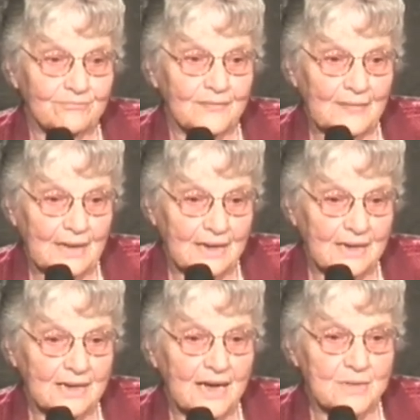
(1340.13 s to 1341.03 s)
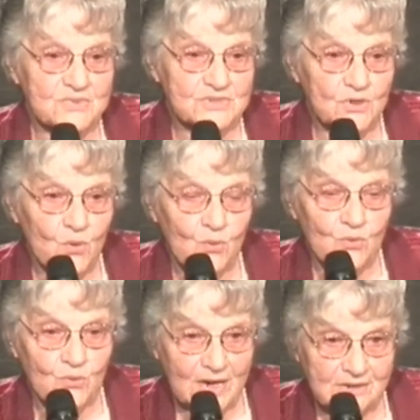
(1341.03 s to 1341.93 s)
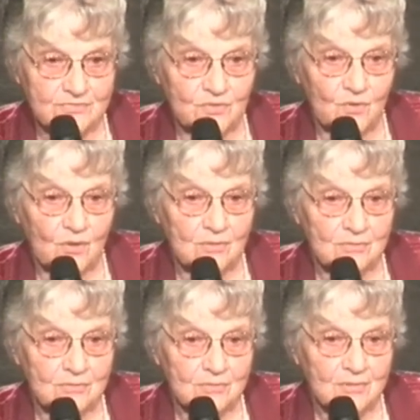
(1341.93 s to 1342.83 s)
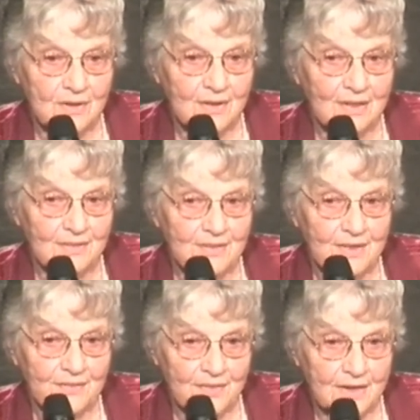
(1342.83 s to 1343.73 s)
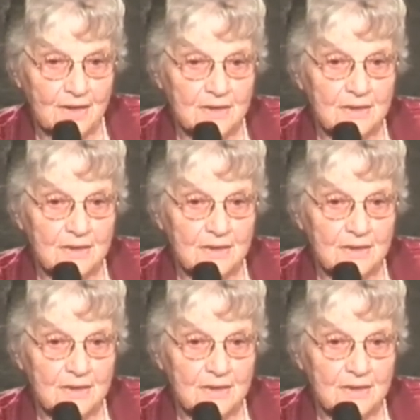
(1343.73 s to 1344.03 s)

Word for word: and I'm so grateful that they